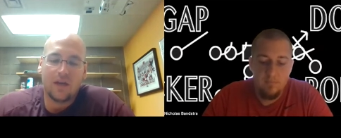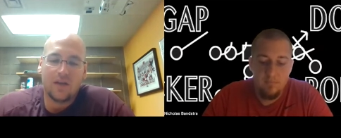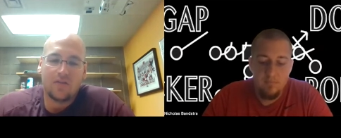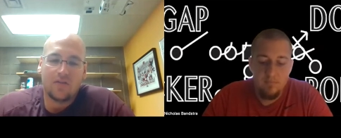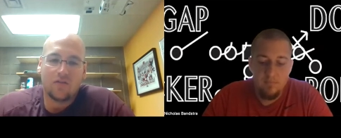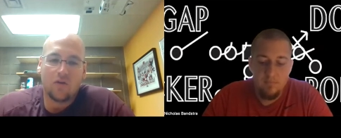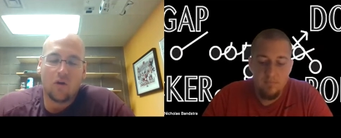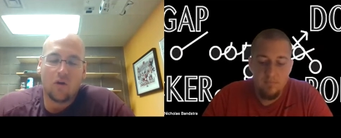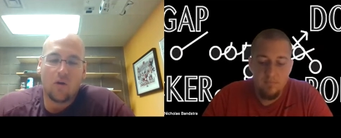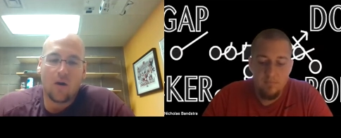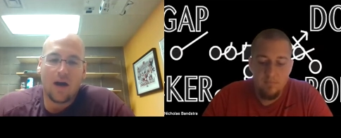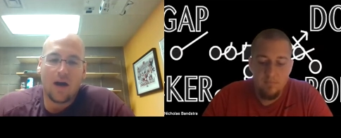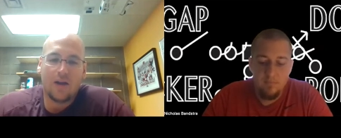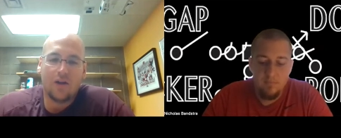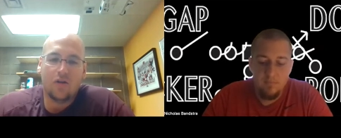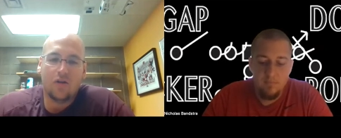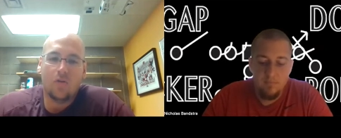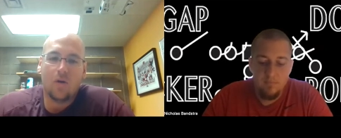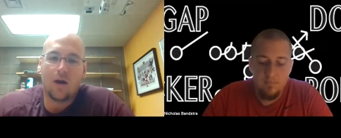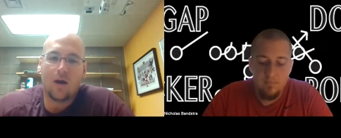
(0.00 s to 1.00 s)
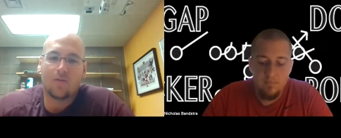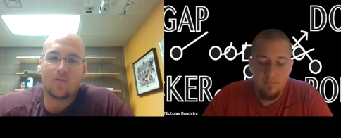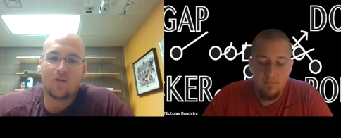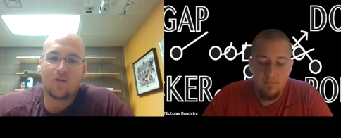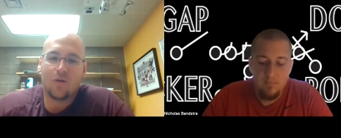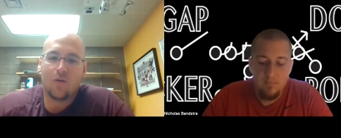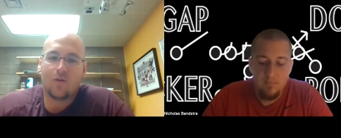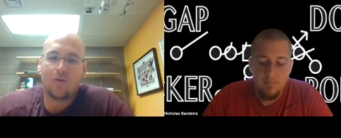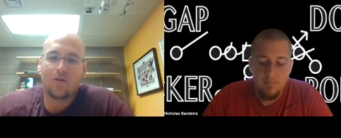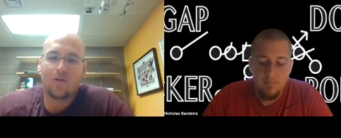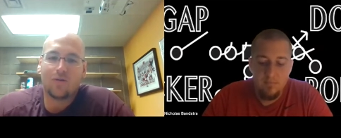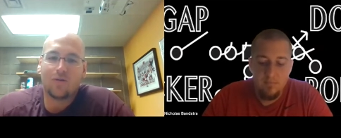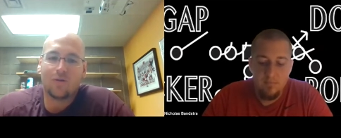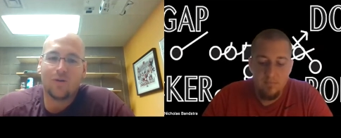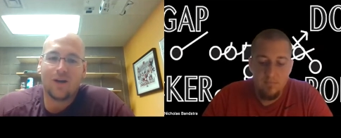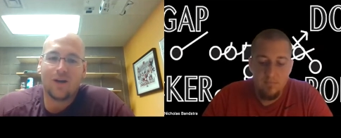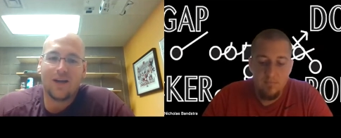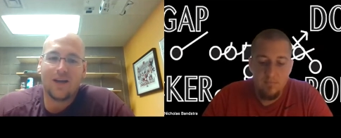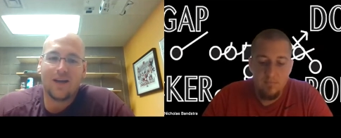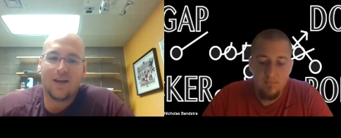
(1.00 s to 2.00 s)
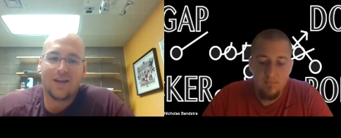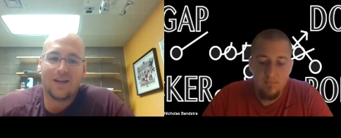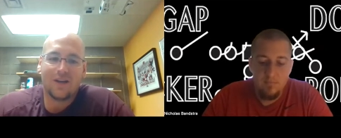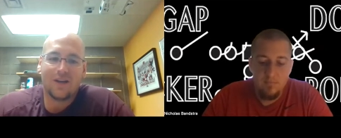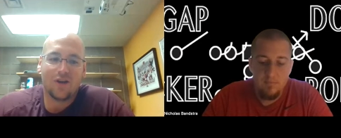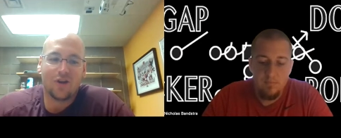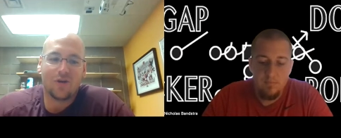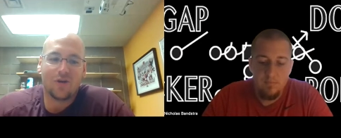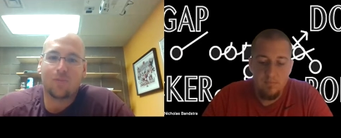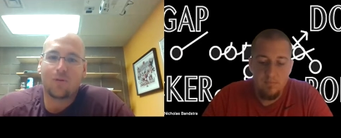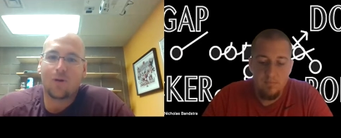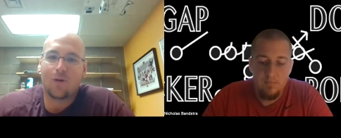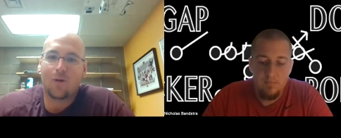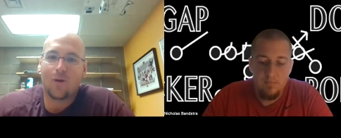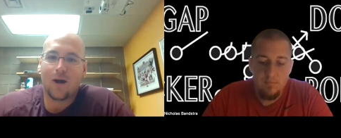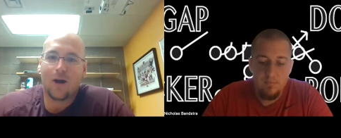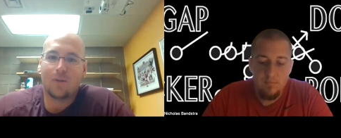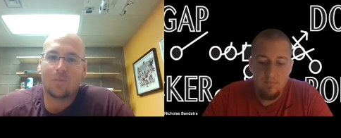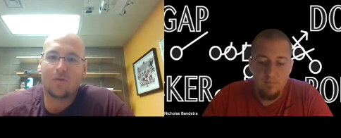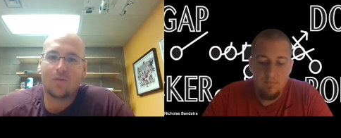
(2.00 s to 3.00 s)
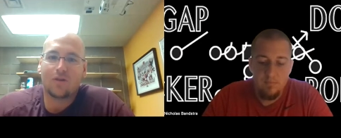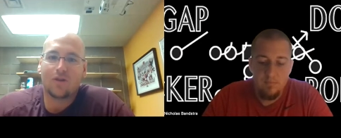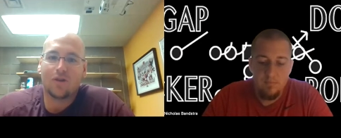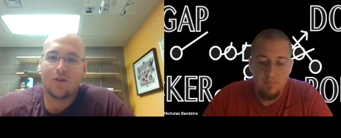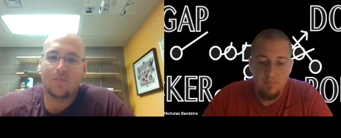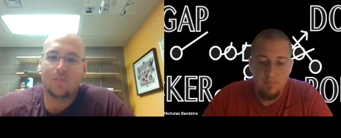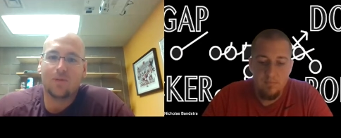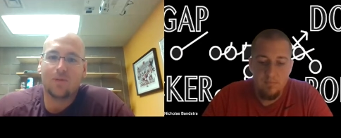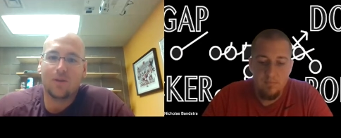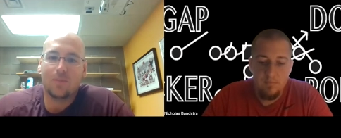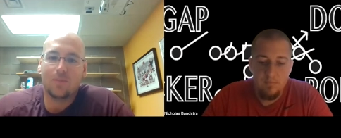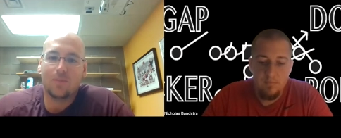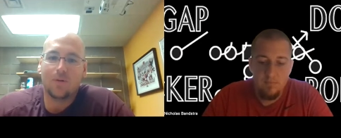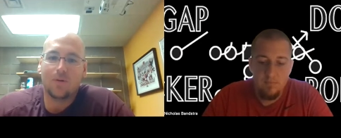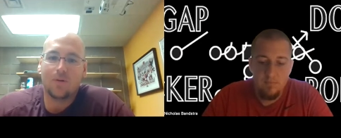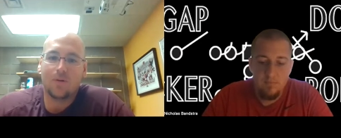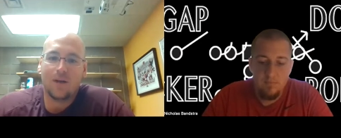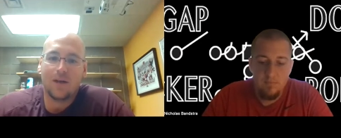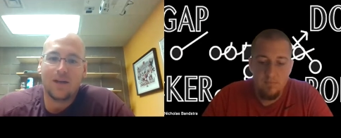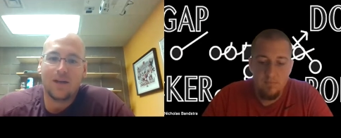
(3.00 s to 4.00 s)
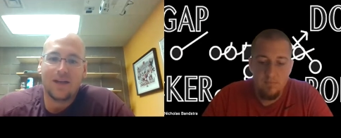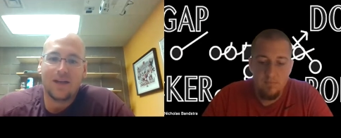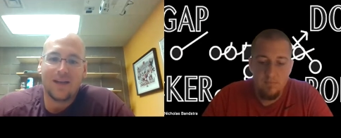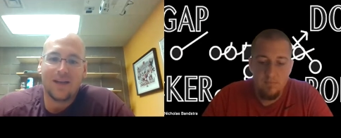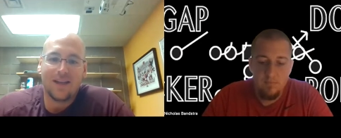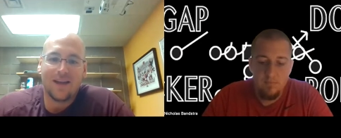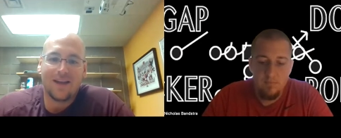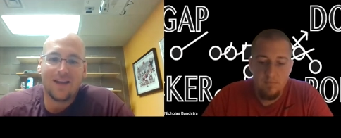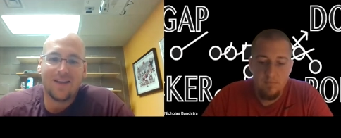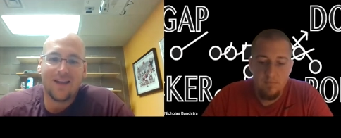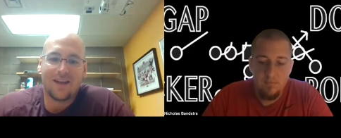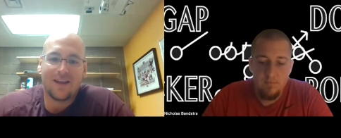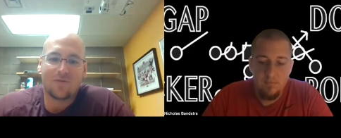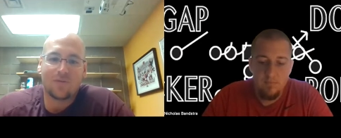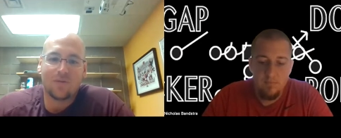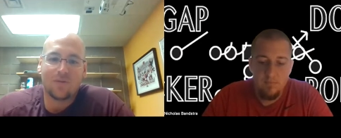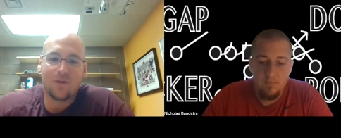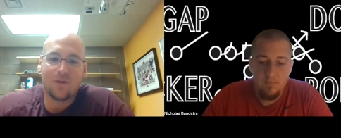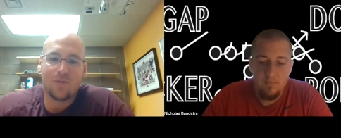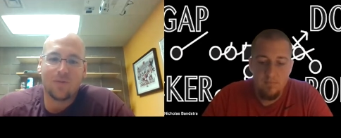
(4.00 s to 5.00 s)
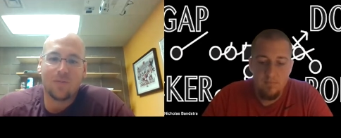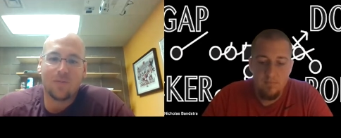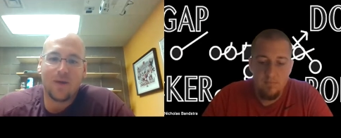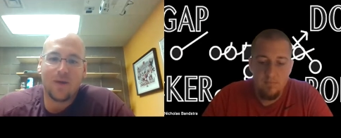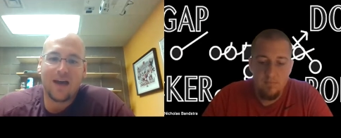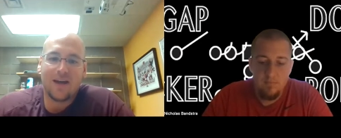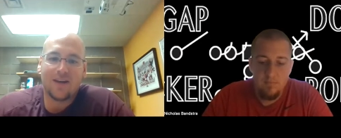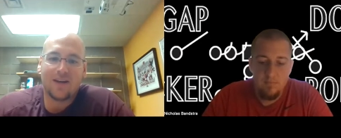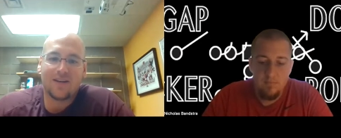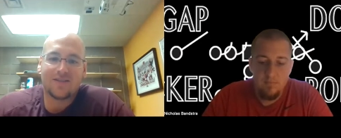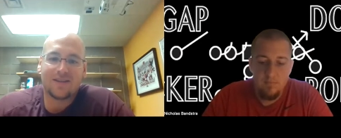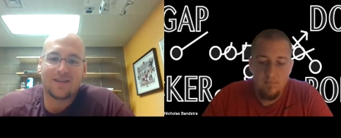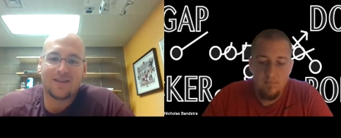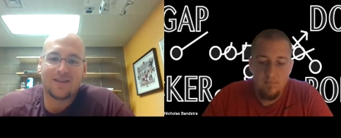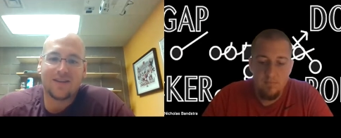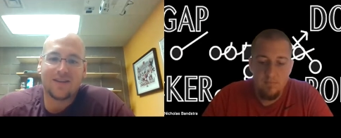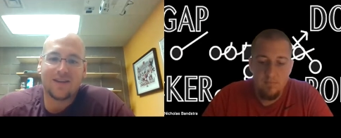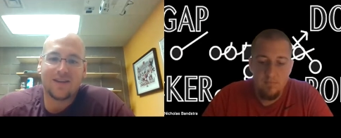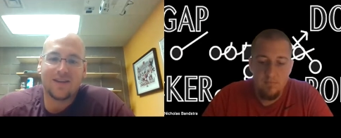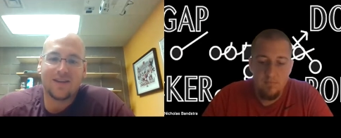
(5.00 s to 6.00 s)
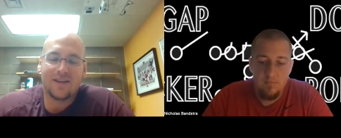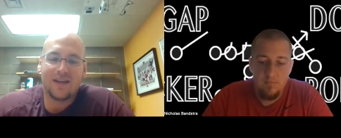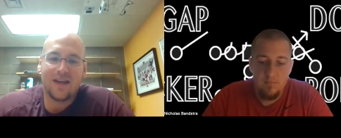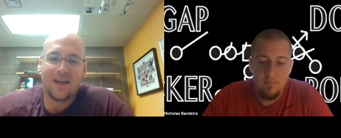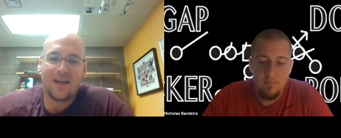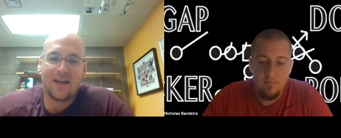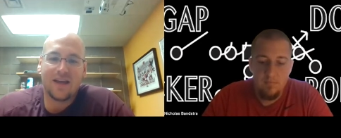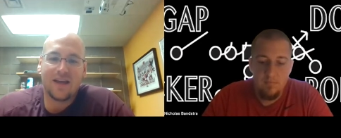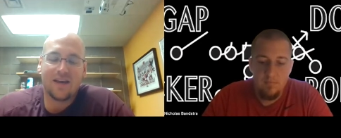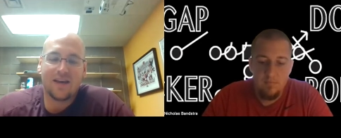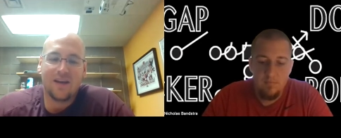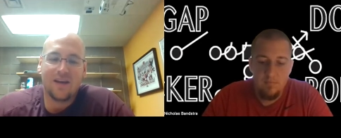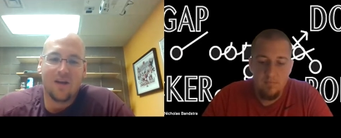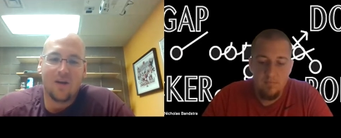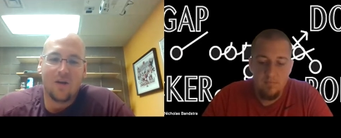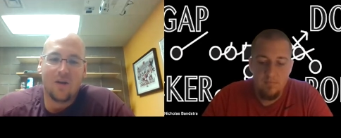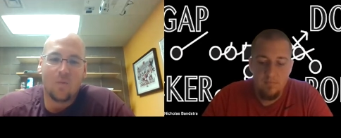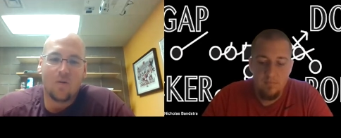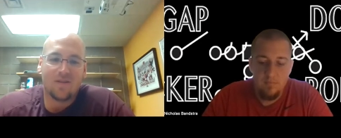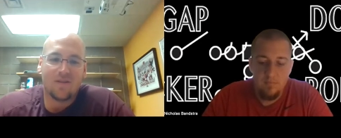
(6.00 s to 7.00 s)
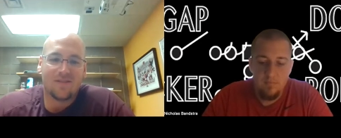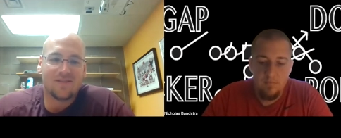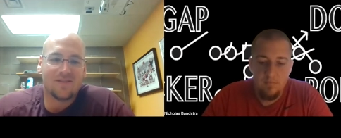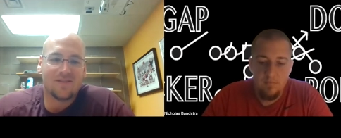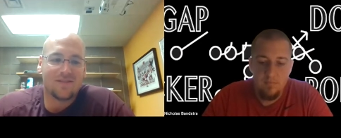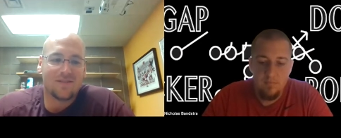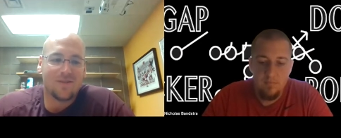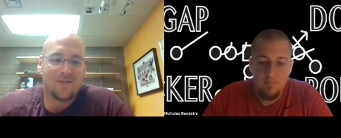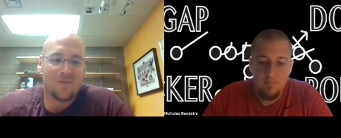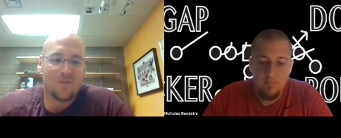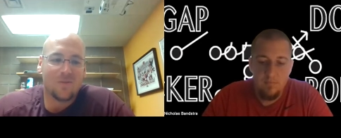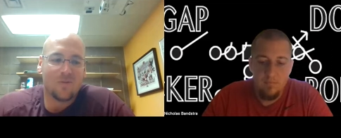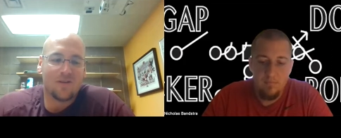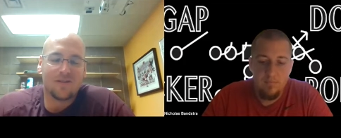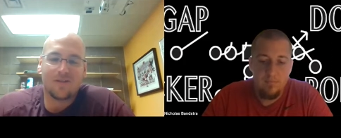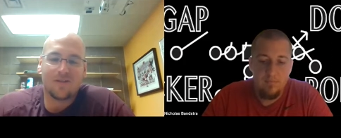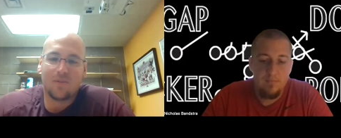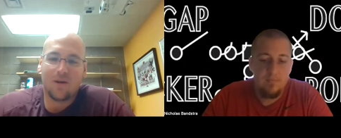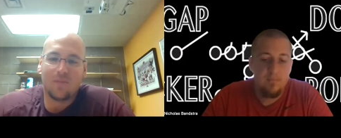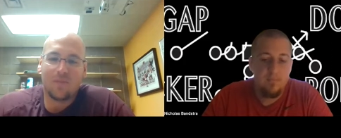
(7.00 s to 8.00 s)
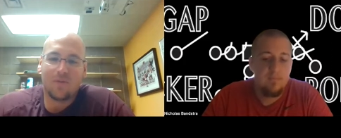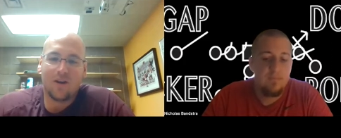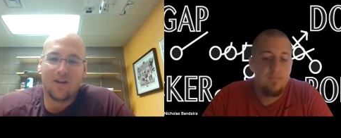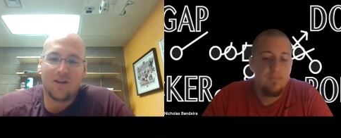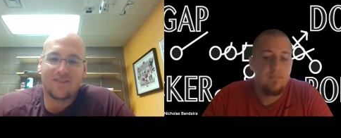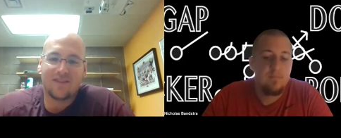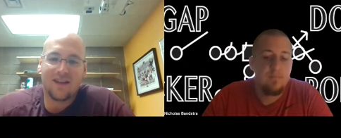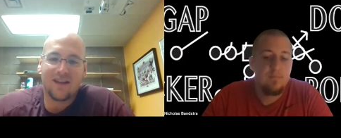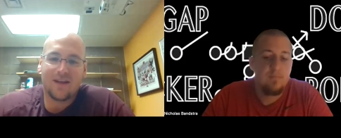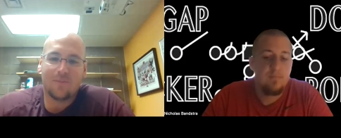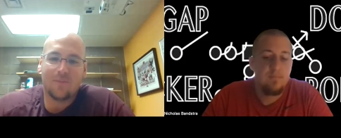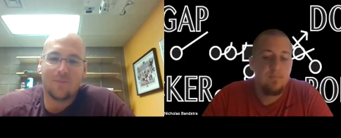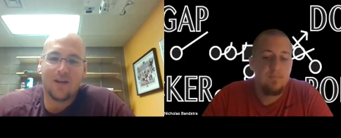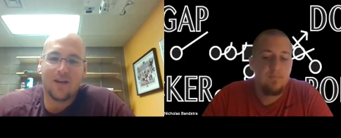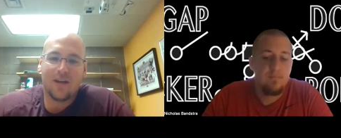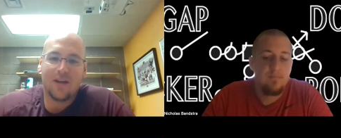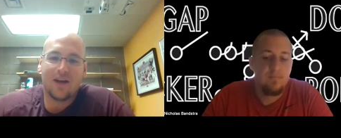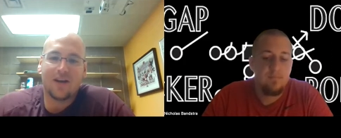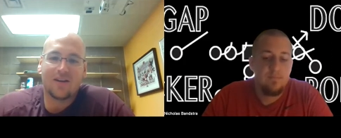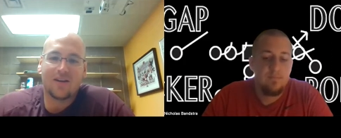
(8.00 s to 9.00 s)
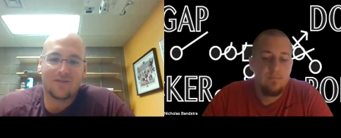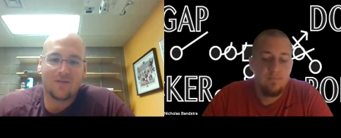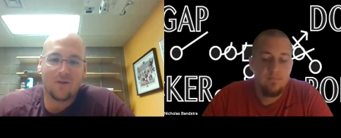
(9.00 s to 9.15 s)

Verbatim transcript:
Speaker 1: So I knew I was going to a good program with good people, and that that's really what matters at the end of the day. And once once my buddies that have been here